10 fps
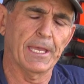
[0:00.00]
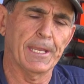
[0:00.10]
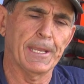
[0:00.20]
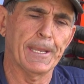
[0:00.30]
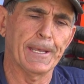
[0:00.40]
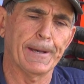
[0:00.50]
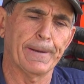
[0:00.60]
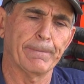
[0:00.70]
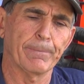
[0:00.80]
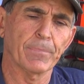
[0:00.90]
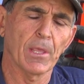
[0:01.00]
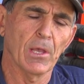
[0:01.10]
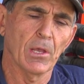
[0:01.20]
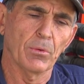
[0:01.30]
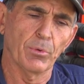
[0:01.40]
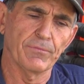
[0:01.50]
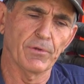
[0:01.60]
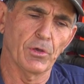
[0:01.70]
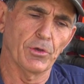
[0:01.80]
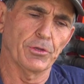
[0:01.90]
and um,
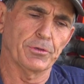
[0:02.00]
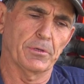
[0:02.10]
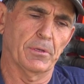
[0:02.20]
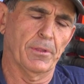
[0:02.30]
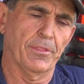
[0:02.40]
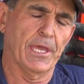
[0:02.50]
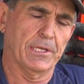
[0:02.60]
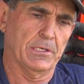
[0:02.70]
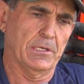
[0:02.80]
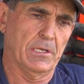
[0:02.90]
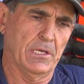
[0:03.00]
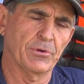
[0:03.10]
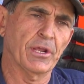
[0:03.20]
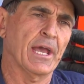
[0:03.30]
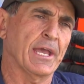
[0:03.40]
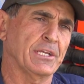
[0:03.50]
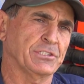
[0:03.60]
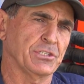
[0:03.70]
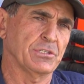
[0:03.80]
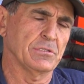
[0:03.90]
we've learned that
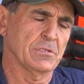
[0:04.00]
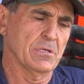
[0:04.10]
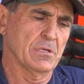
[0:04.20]
irrigation